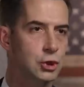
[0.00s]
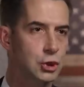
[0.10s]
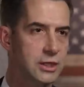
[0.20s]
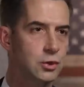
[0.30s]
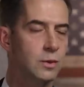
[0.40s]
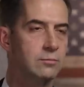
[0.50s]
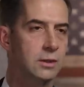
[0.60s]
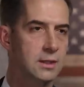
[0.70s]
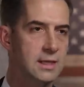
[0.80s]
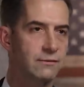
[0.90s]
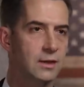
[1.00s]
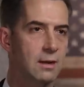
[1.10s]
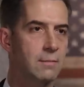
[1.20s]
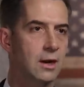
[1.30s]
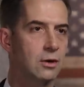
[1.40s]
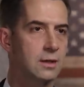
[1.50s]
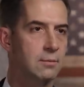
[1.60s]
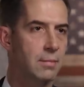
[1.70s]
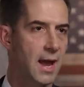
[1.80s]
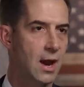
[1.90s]
genuine belief that
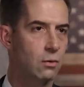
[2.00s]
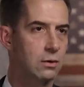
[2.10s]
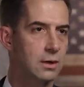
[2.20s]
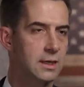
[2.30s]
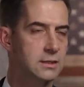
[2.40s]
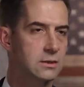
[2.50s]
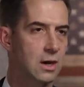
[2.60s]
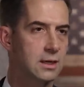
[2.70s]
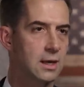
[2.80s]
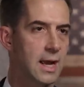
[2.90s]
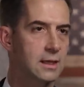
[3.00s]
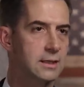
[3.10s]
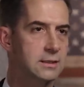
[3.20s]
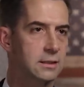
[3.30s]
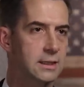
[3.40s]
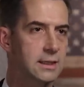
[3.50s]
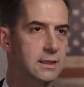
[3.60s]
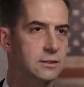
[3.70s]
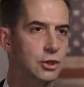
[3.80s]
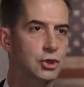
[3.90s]
American power is not likely to
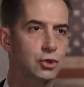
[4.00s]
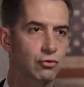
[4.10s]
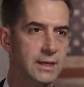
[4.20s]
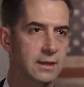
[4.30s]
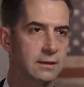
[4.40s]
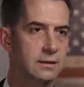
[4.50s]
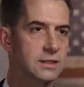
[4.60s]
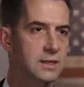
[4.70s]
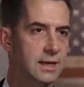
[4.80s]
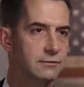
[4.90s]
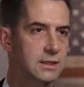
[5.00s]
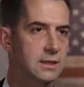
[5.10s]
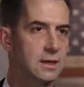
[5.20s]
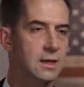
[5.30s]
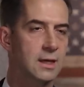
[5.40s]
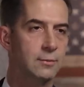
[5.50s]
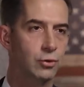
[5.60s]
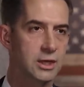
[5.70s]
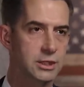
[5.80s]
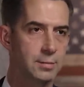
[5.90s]
lead to strength, safety, and
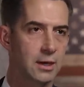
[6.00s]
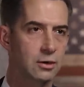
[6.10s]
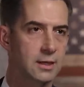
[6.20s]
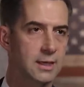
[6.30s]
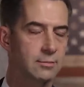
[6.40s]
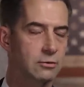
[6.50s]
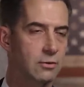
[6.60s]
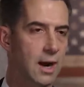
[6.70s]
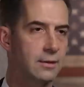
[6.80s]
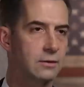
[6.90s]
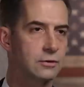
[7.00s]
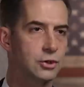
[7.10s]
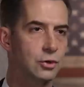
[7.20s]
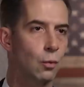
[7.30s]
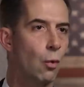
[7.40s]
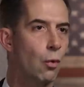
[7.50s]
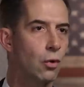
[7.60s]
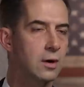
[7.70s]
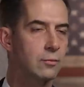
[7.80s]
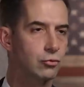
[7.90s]
prosperity, but rather to
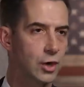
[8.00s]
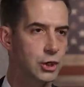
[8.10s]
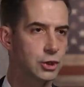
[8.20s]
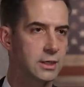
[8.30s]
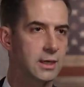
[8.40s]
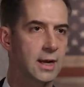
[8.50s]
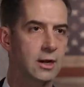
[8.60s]
war and oppression and